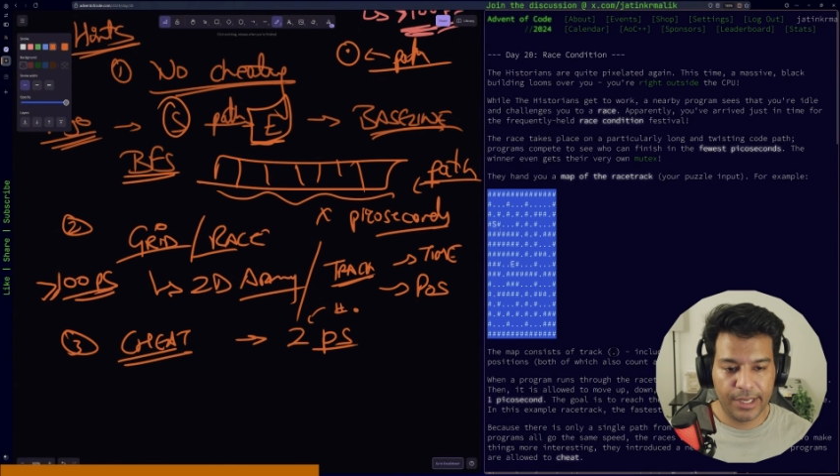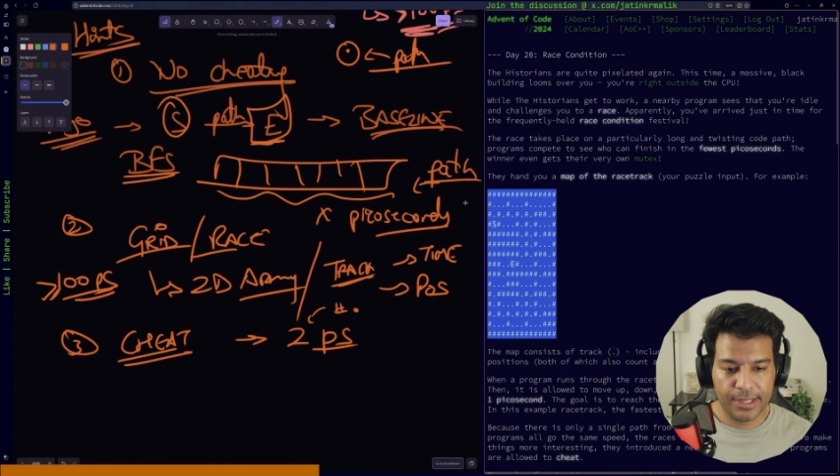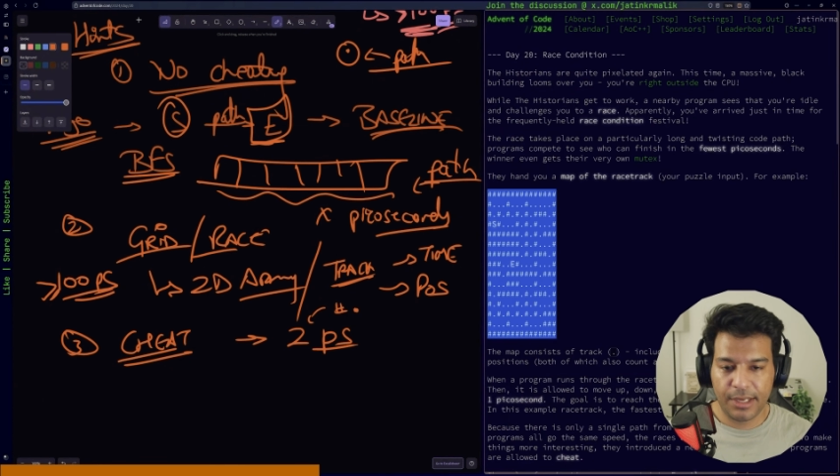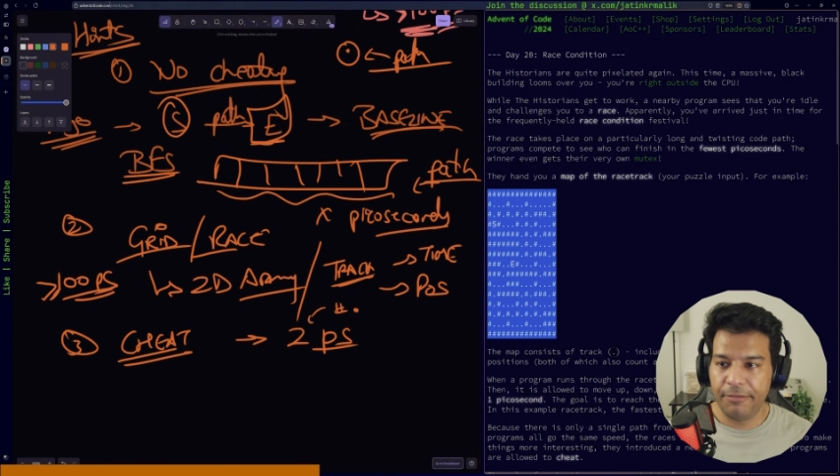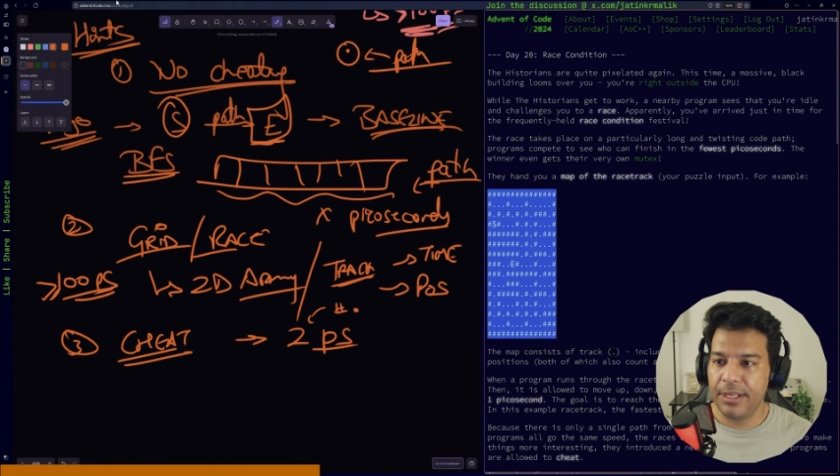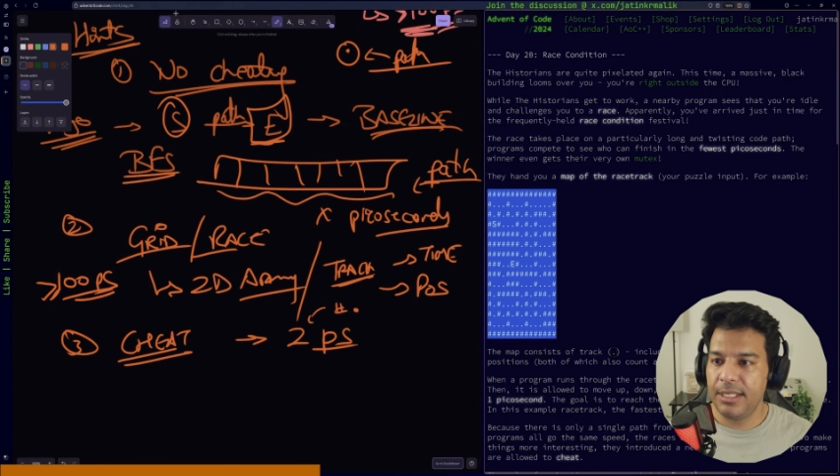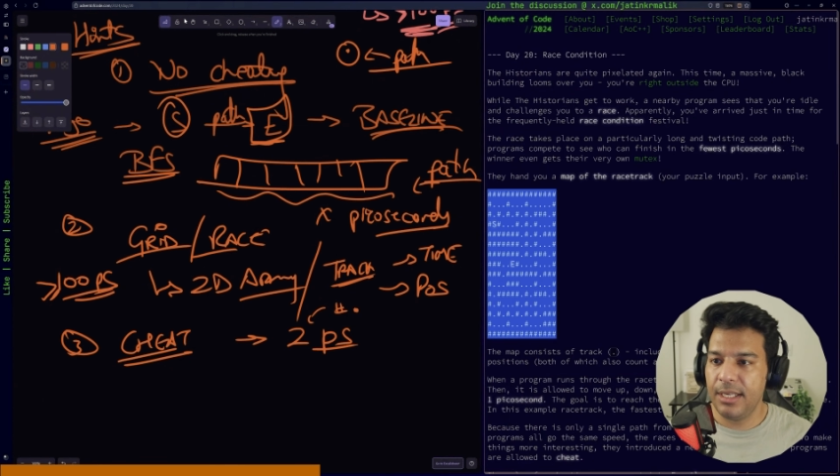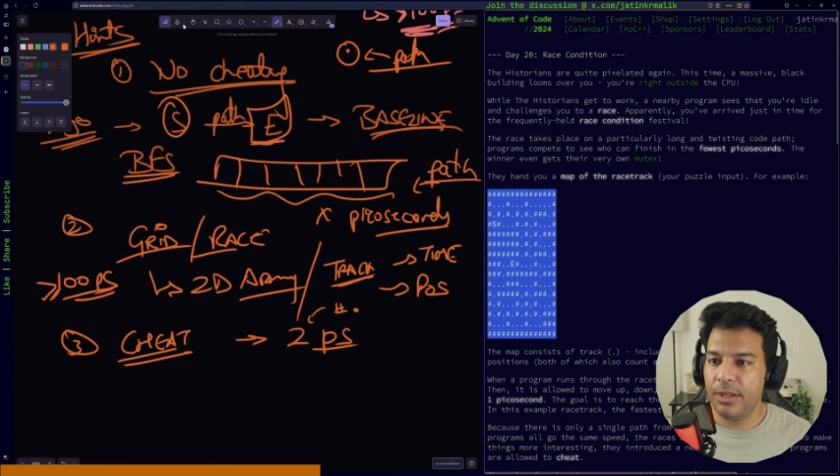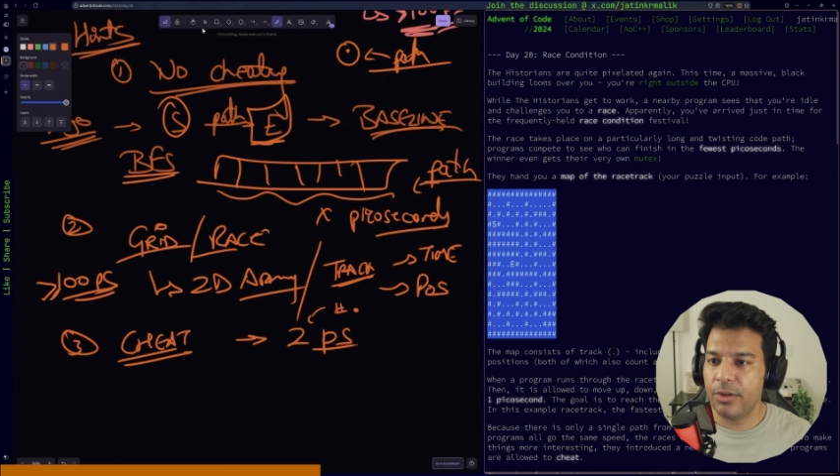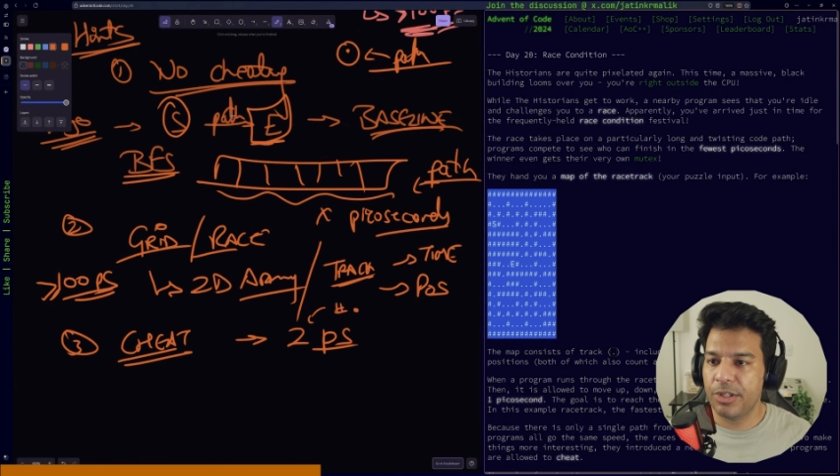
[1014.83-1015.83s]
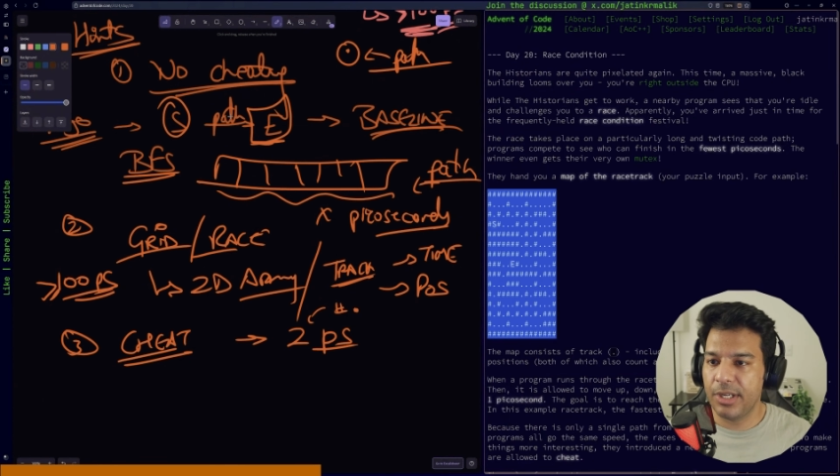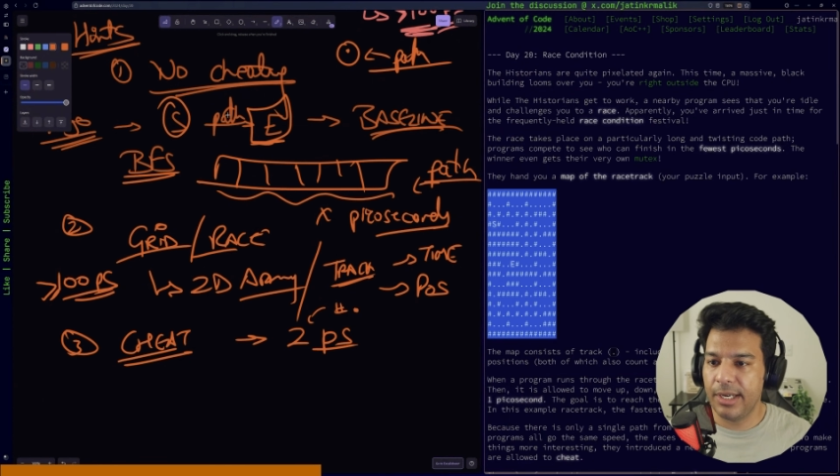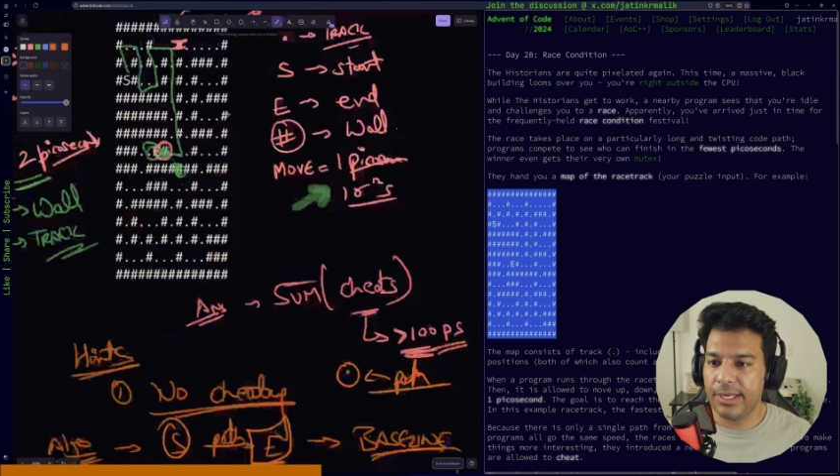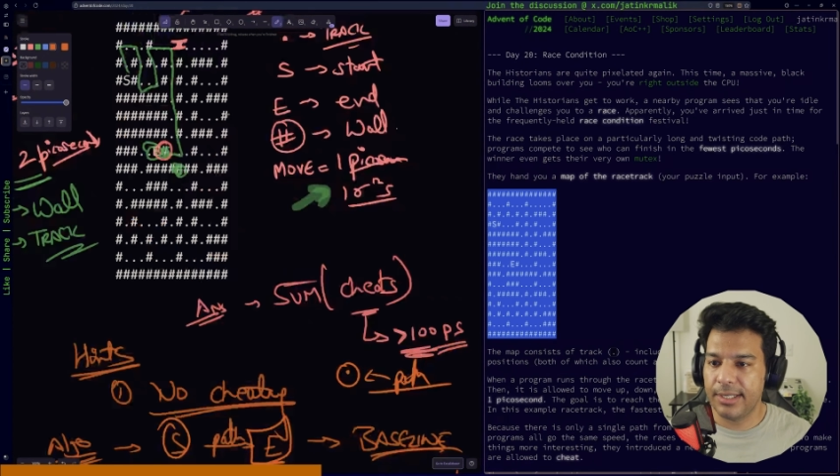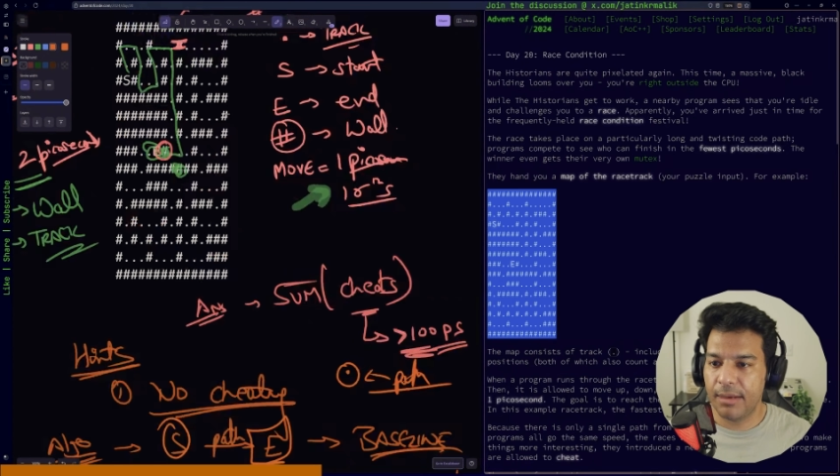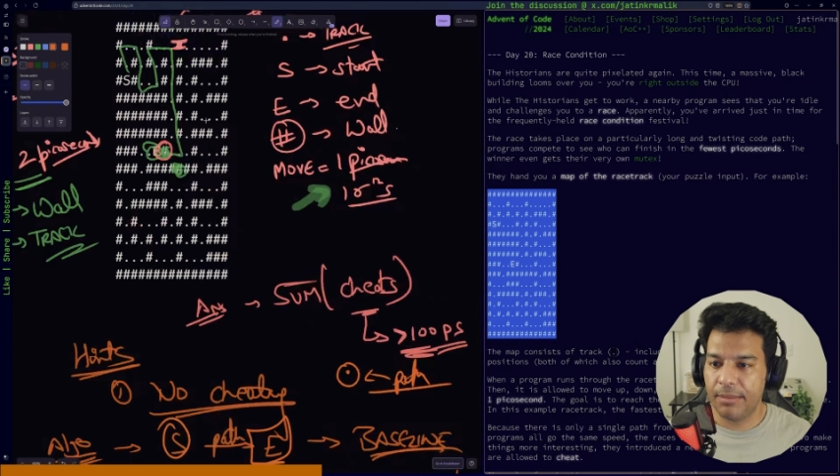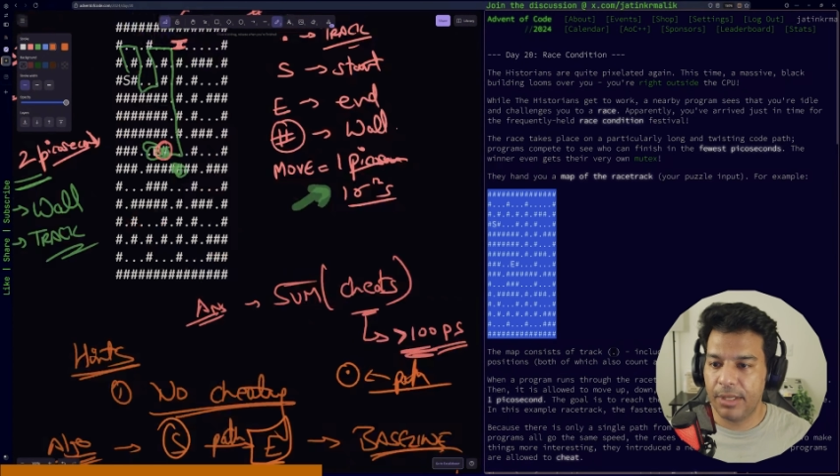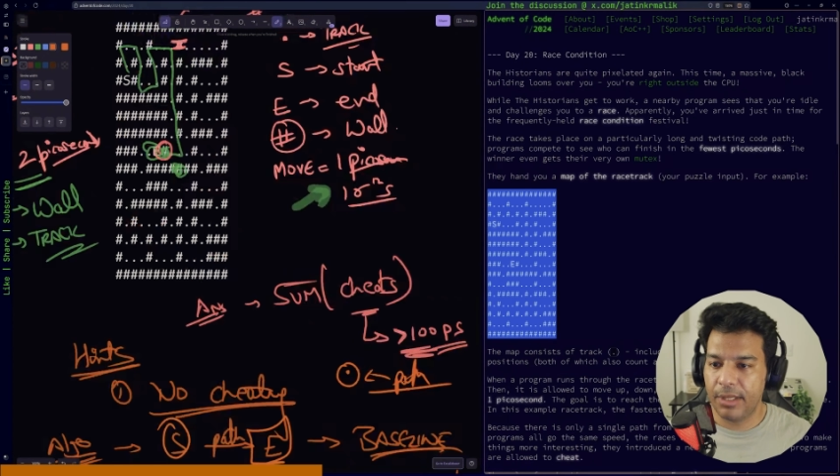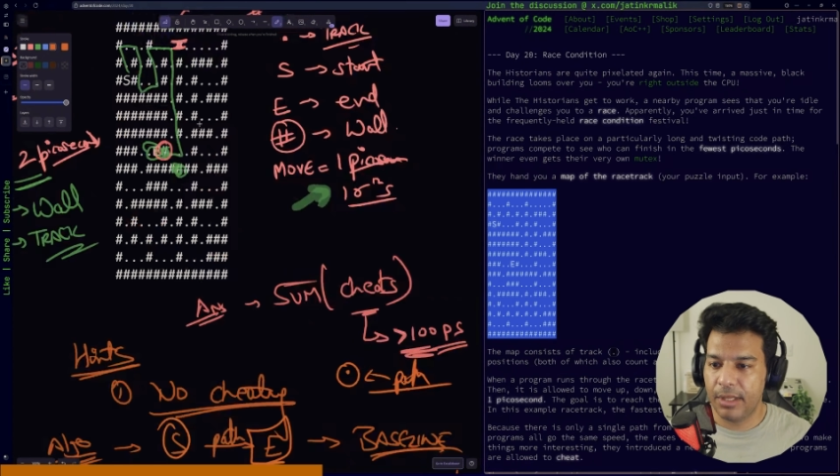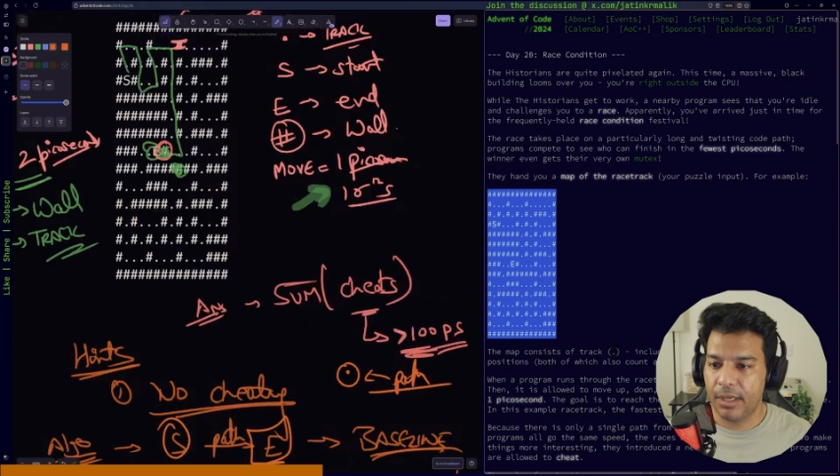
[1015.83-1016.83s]
is if we see the original
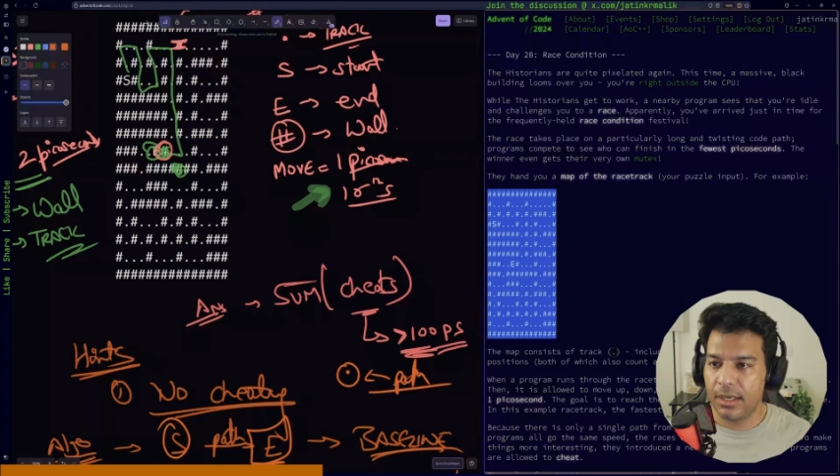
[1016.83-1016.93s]
example